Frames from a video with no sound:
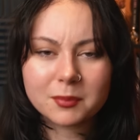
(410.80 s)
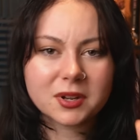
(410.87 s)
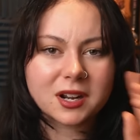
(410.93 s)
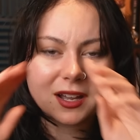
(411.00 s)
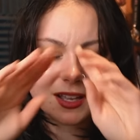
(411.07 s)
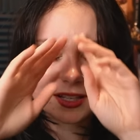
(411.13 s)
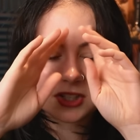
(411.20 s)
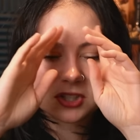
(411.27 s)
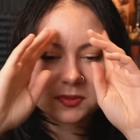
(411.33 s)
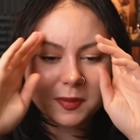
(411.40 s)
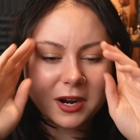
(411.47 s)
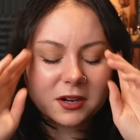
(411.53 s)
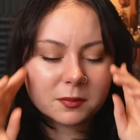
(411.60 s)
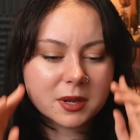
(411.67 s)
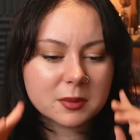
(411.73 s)
but I, it's just
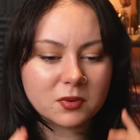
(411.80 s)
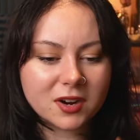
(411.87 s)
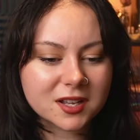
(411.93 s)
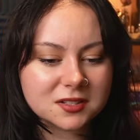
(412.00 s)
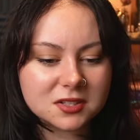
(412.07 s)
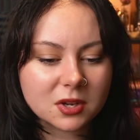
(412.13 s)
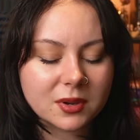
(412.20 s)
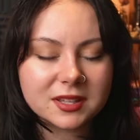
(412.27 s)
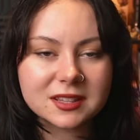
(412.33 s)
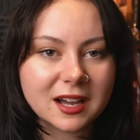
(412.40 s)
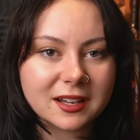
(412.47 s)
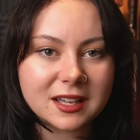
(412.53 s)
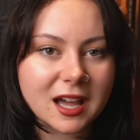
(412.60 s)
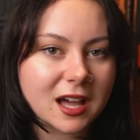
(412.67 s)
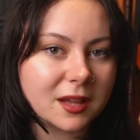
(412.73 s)
part of my brain's going,
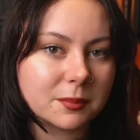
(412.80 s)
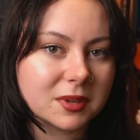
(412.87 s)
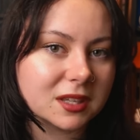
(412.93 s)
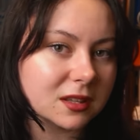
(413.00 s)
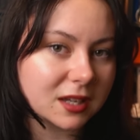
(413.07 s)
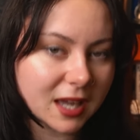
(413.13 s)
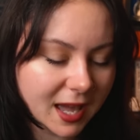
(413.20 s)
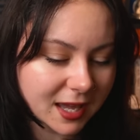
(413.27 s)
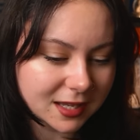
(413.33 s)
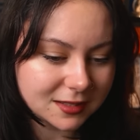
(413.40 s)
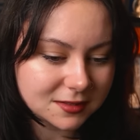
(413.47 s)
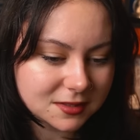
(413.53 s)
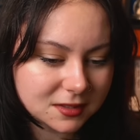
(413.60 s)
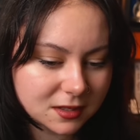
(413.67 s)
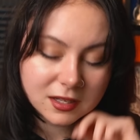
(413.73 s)
that can't be the
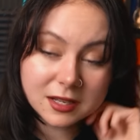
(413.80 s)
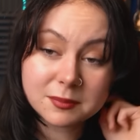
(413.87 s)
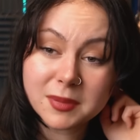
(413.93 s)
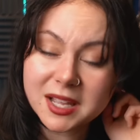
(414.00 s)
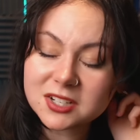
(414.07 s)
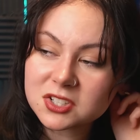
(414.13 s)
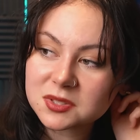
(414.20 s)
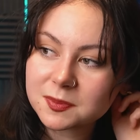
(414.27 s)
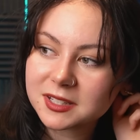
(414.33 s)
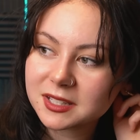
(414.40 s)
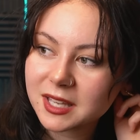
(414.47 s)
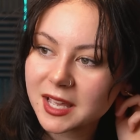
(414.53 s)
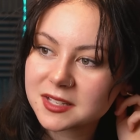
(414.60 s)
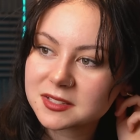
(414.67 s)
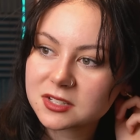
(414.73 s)
case. It may just be the
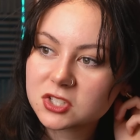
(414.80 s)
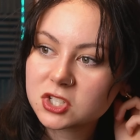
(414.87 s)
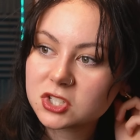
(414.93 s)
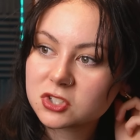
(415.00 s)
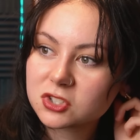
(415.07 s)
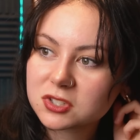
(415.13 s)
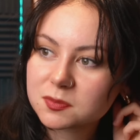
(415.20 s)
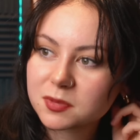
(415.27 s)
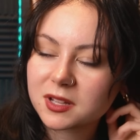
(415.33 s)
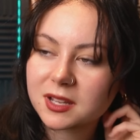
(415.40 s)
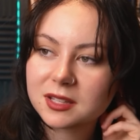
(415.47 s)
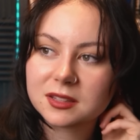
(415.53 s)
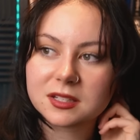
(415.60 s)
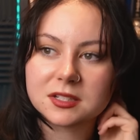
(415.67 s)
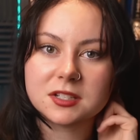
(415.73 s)
case that she's just
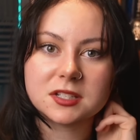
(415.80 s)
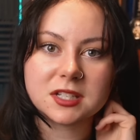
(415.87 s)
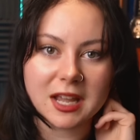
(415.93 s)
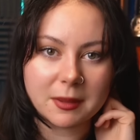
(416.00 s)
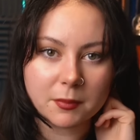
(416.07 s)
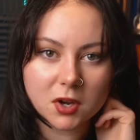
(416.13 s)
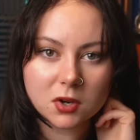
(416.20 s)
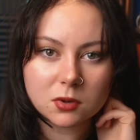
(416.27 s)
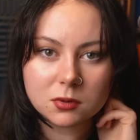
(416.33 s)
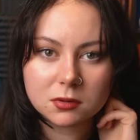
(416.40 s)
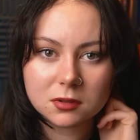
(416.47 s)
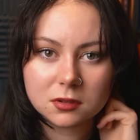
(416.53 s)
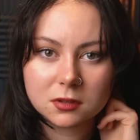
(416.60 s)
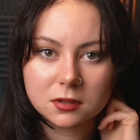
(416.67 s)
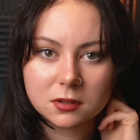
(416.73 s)
playing the
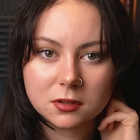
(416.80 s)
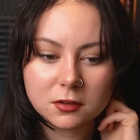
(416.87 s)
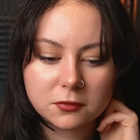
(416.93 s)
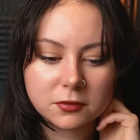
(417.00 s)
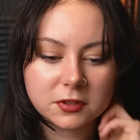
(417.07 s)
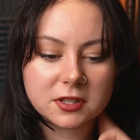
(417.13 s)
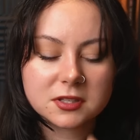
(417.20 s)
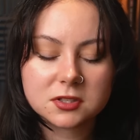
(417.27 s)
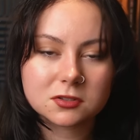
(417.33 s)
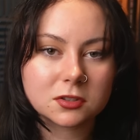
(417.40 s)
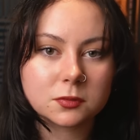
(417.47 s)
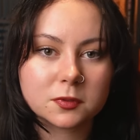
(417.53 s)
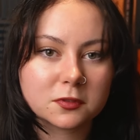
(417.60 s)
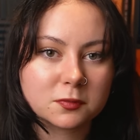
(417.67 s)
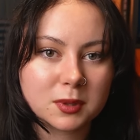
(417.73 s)
demo for this
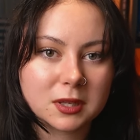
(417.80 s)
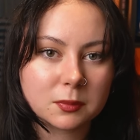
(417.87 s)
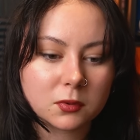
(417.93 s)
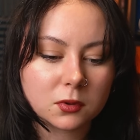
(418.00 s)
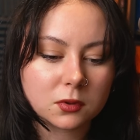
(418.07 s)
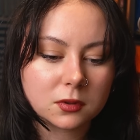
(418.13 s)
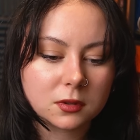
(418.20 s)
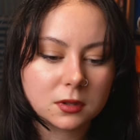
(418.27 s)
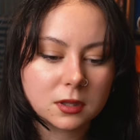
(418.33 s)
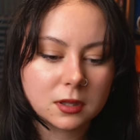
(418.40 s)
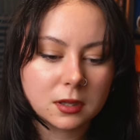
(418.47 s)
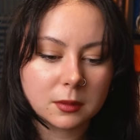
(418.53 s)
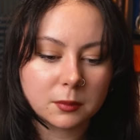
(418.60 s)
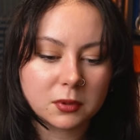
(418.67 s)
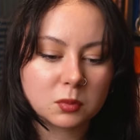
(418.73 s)
group of people,
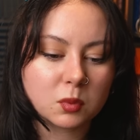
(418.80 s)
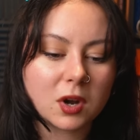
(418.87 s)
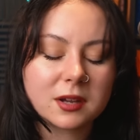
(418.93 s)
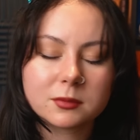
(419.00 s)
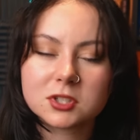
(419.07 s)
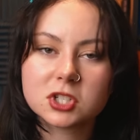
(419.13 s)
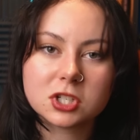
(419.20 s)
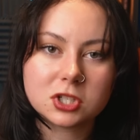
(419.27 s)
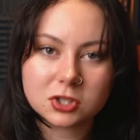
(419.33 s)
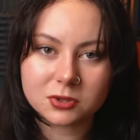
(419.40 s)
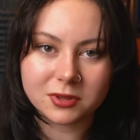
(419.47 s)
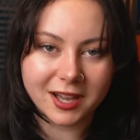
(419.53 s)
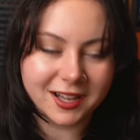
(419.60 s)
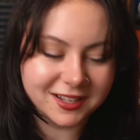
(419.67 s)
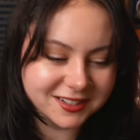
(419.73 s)
but why would she
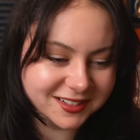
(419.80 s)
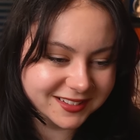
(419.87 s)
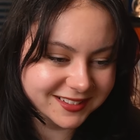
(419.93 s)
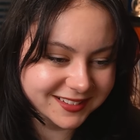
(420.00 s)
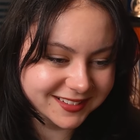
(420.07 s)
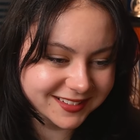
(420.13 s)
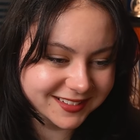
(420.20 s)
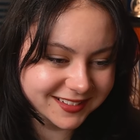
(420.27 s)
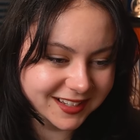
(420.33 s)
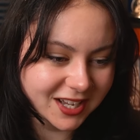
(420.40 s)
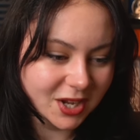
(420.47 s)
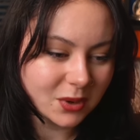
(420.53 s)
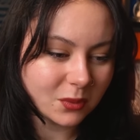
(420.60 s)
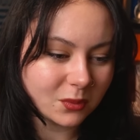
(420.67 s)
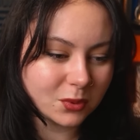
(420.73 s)
do that?
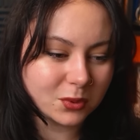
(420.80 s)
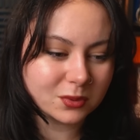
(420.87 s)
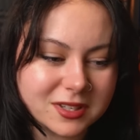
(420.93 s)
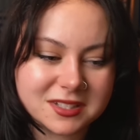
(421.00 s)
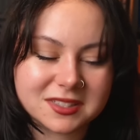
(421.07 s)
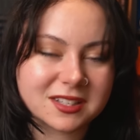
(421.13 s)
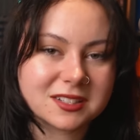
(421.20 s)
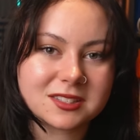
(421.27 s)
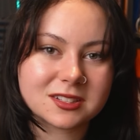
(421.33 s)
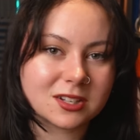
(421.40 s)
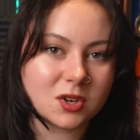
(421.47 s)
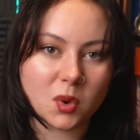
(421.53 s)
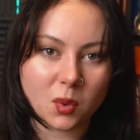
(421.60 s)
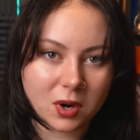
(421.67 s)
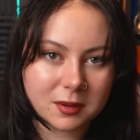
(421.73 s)
Is this
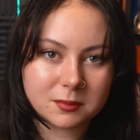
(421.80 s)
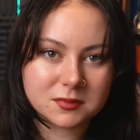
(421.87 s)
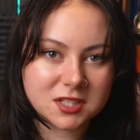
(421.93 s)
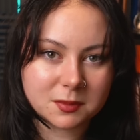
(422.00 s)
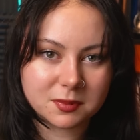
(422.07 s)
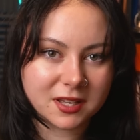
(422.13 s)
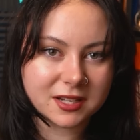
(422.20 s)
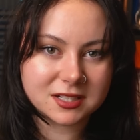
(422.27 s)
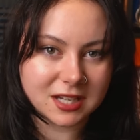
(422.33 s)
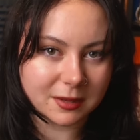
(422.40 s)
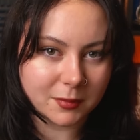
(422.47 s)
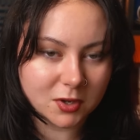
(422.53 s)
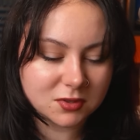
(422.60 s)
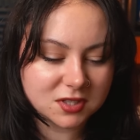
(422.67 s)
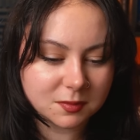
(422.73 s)
the norm, to play
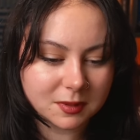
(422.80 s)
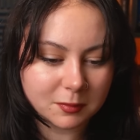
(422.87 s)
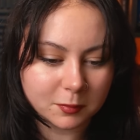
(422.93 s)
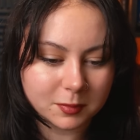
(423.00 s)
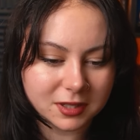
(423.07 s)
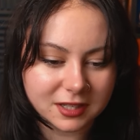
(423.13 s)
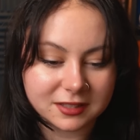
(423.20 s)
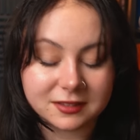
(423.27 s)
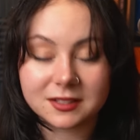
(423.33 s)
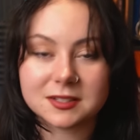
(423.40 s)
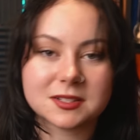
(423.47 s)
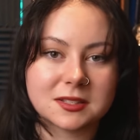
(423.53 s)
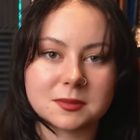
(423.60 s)
demos to people, be like, this